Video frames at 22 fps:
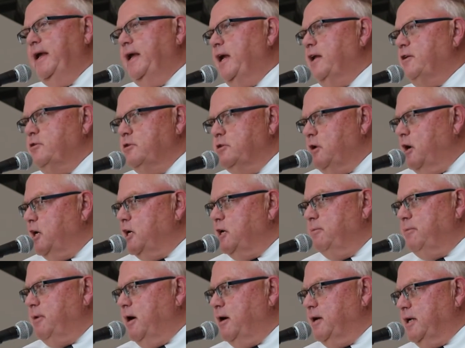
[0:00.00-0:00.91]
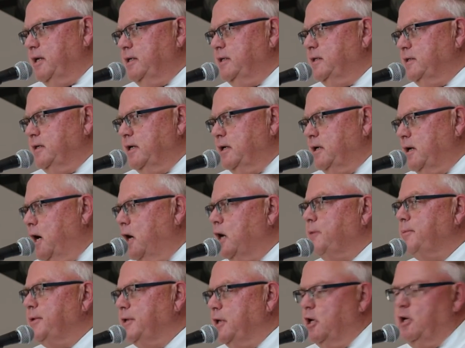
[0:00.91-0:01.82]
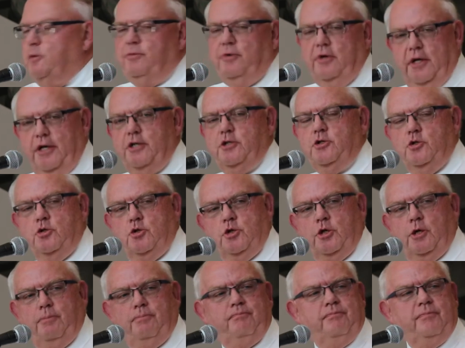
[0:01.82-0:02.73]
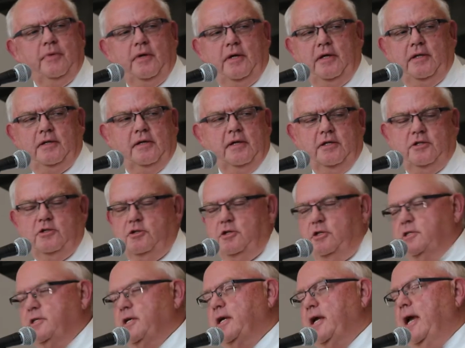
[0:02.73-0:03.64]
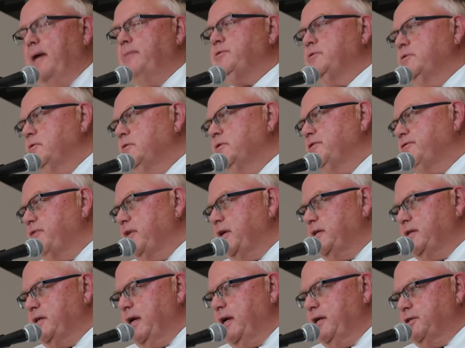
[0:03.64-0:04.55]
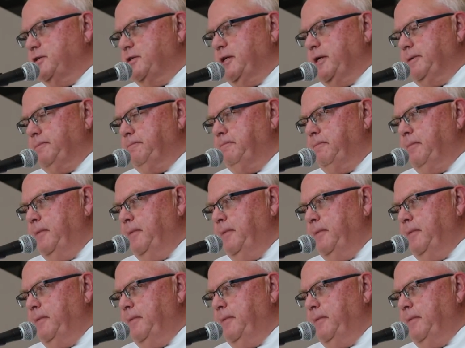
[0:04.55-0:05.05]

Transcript: And you talk about a, an arm in arm relationship. It, it's just absolutely fantastic.